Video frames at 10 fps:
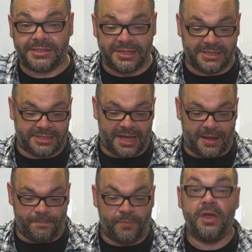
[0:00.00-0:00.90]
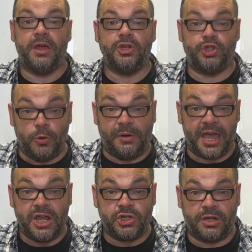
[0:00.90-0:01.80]
This is, um,
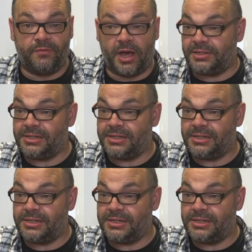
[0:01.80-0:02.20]
duplication device.